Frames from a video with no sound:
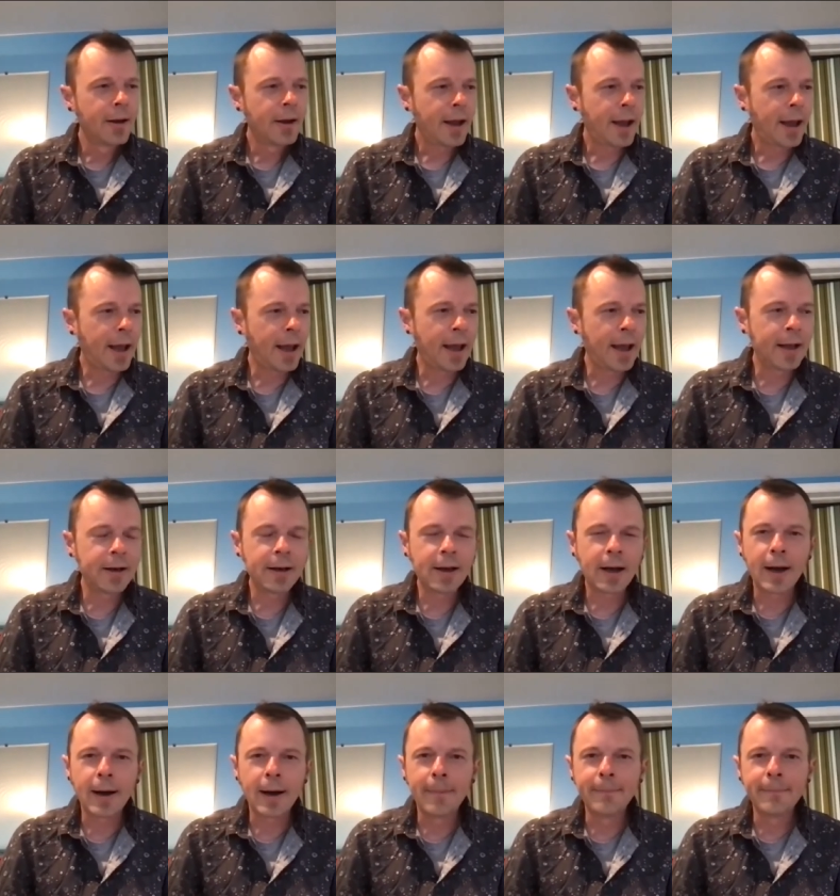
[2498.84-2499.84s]
and
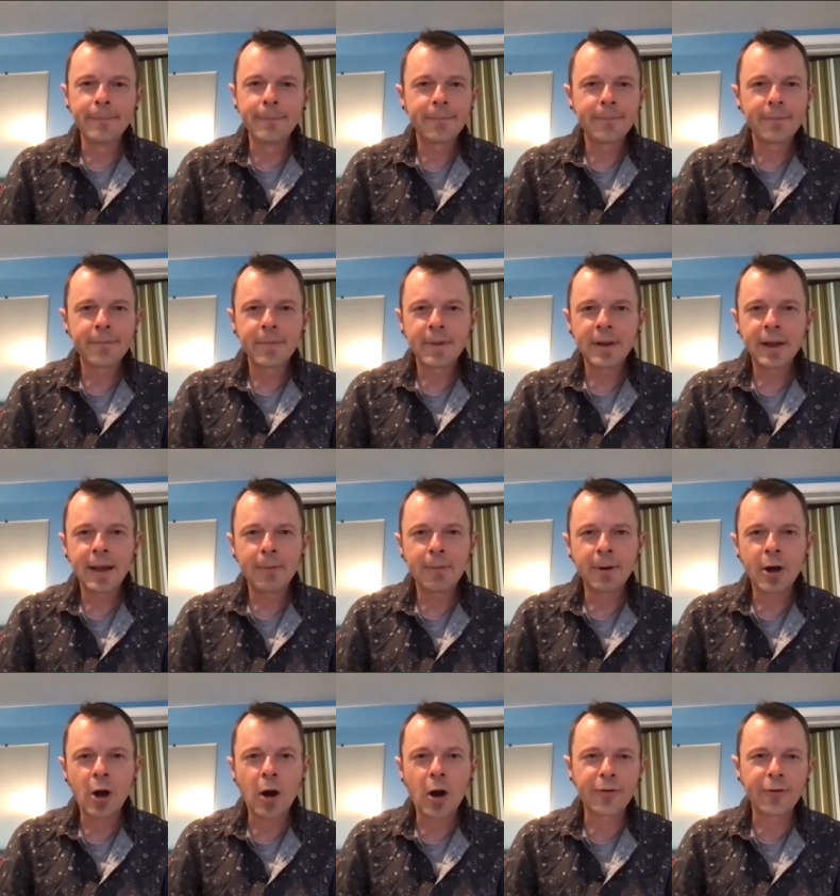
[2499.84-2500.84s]
um, it
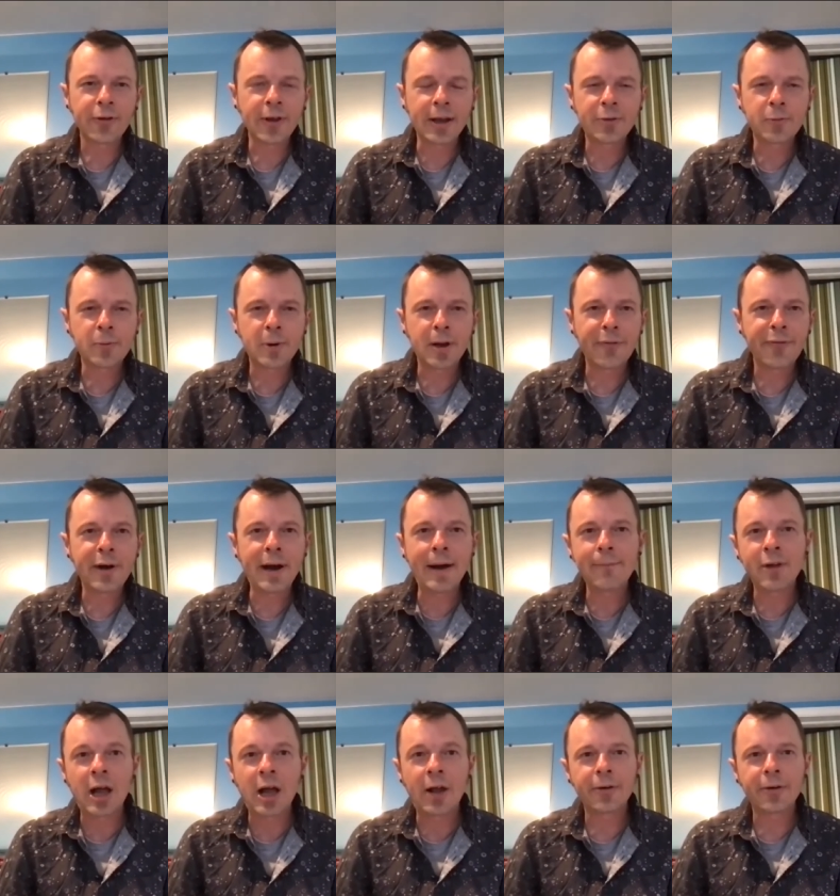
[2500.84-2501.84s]
would cost like twenty five
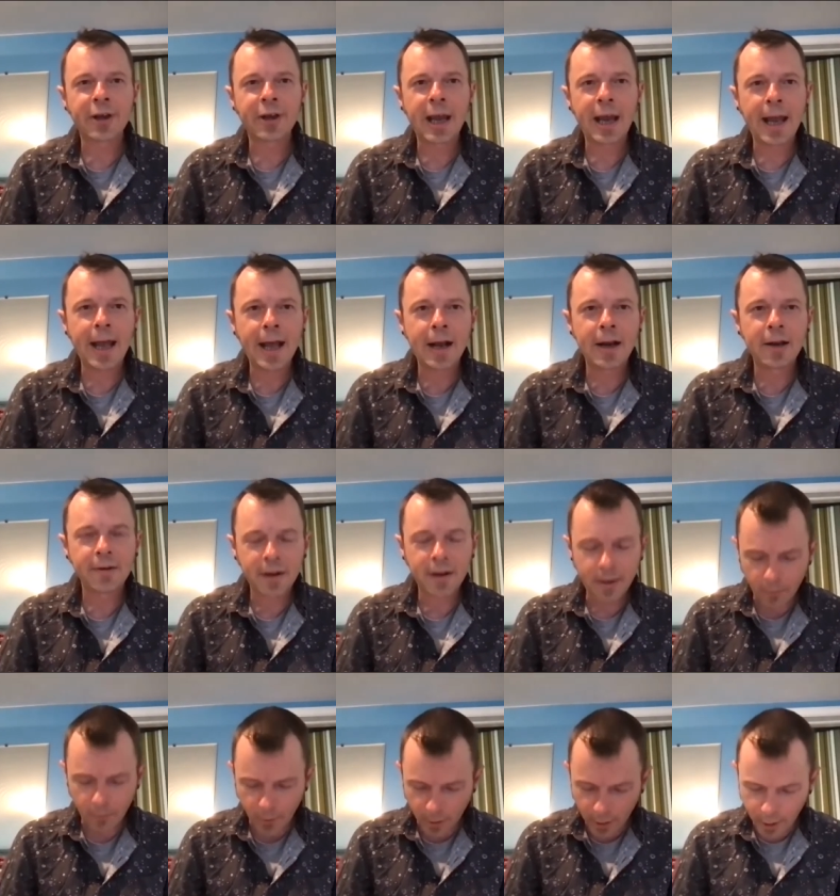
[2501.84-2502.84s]
dollars a can and
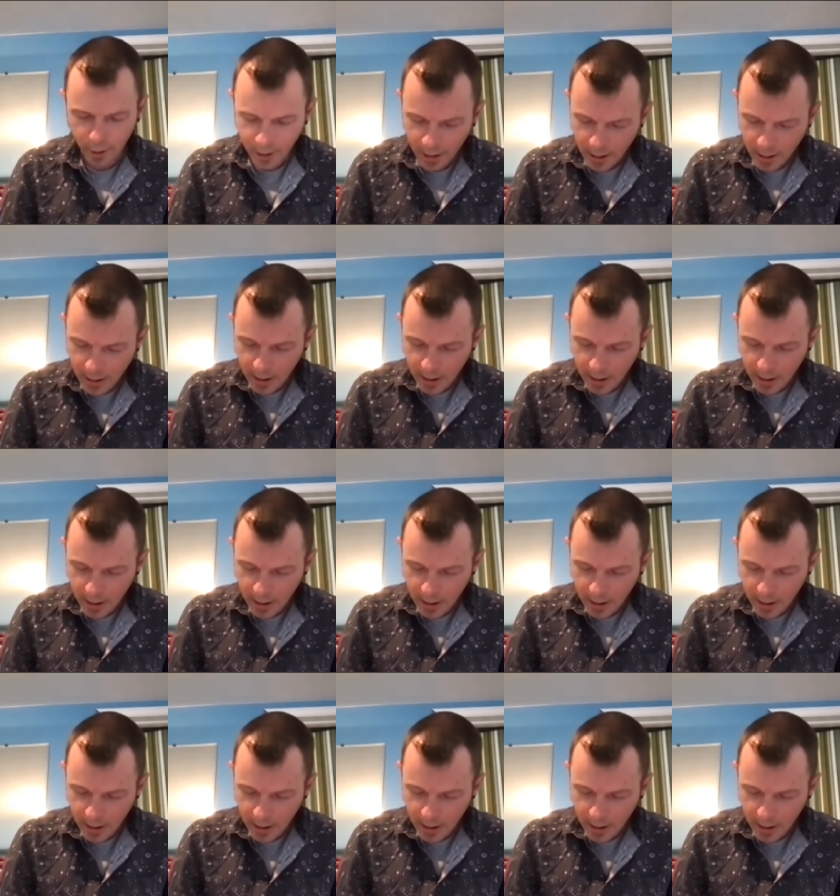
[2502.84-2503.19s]
didn't work.